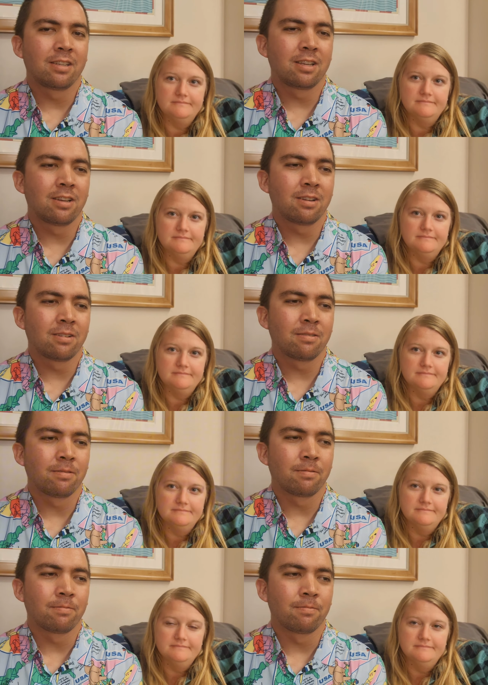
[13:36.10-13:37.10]
Speaker 1: dinner,
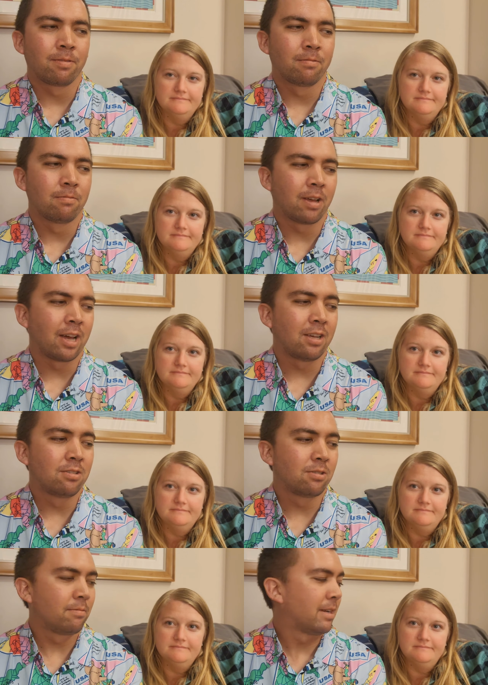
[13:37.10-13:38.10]
I
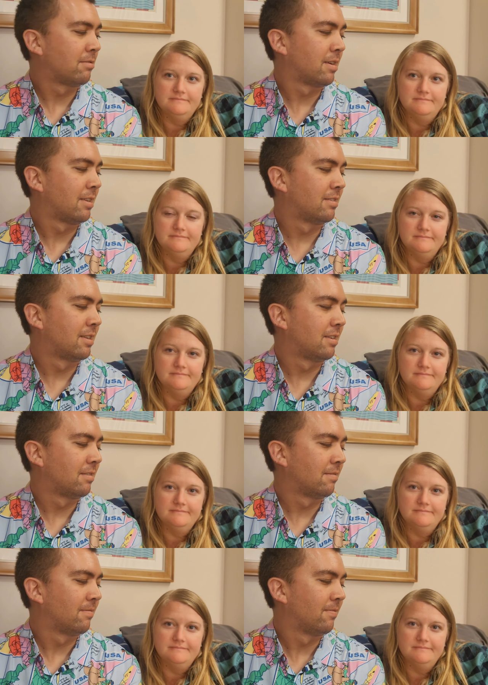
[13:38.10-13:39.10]
enjoyed my Triton's dinner.
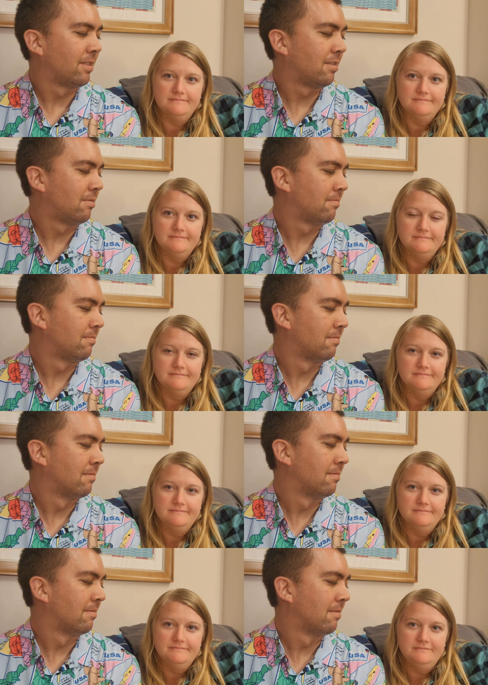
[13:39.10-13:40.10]
Did you?
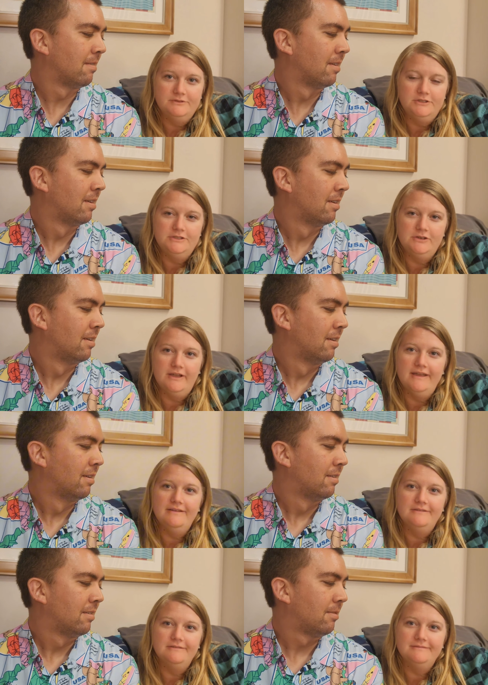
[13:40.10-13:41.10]
It was okay.
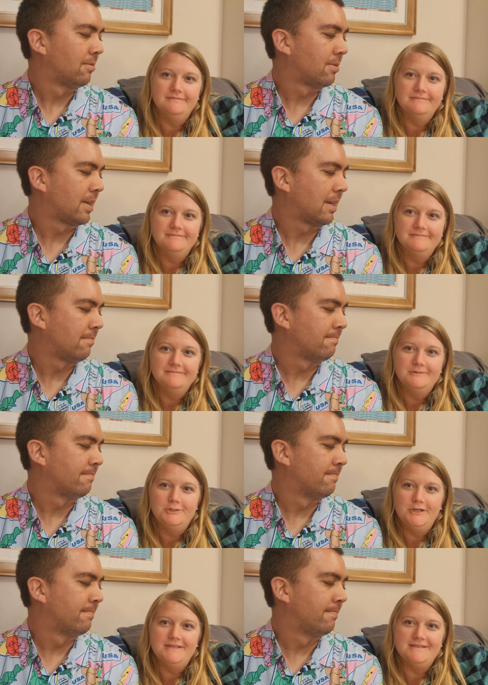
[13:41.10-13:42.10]
It was okay.
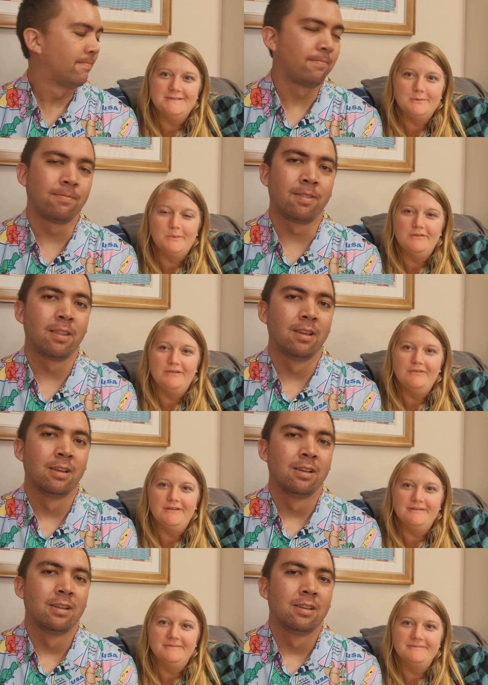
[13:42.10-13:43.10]
Speaker 2: Triton's isn't my favorite.
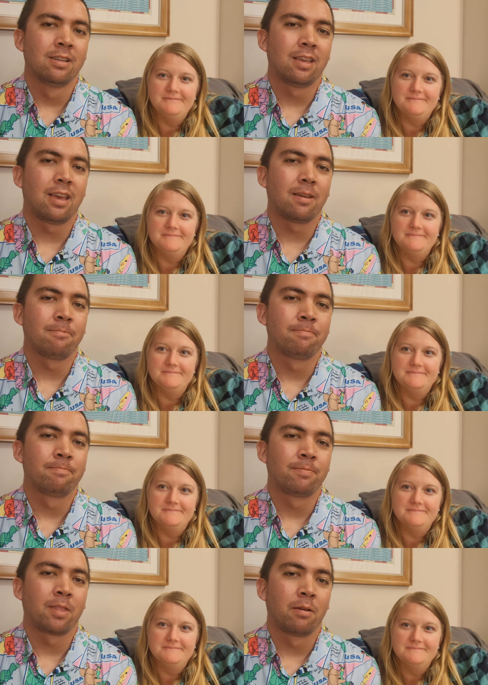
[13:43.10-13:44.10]
Speaker 1: Yeah.
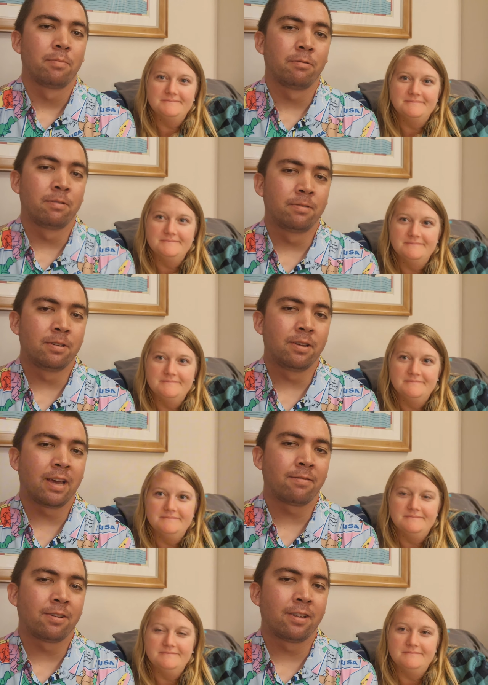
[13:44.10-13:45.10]
But what did we do
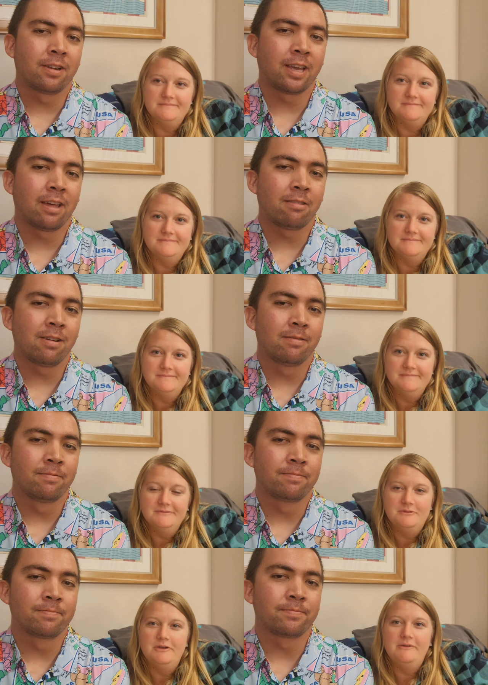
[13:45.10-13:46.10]
after dinner, Catherine?
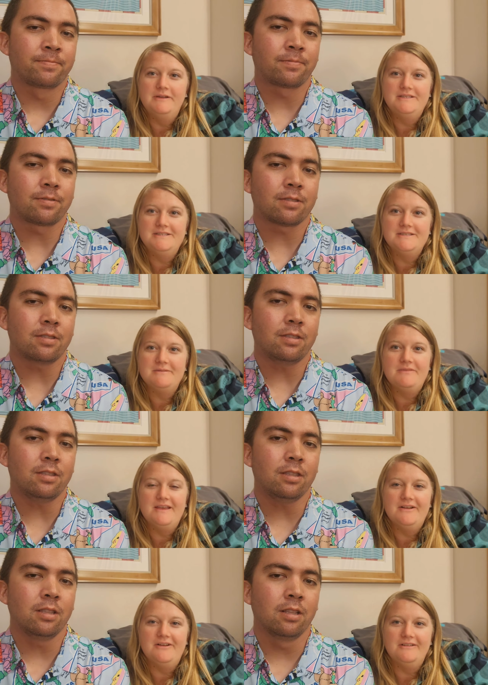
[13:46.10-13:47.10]
Speaker 2: we went to
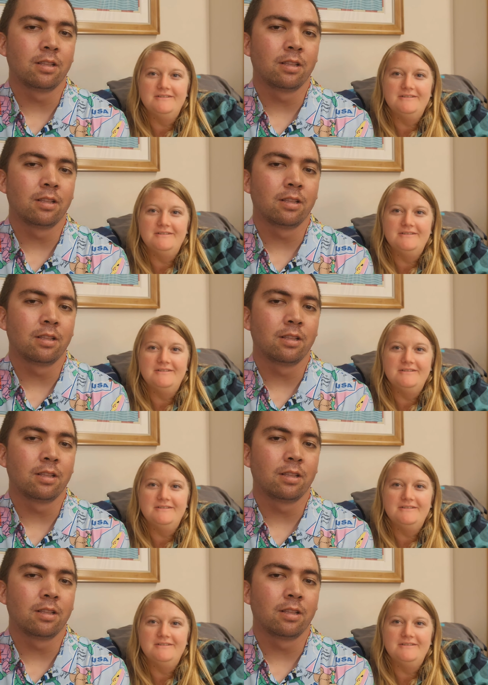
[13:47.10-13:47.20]
something called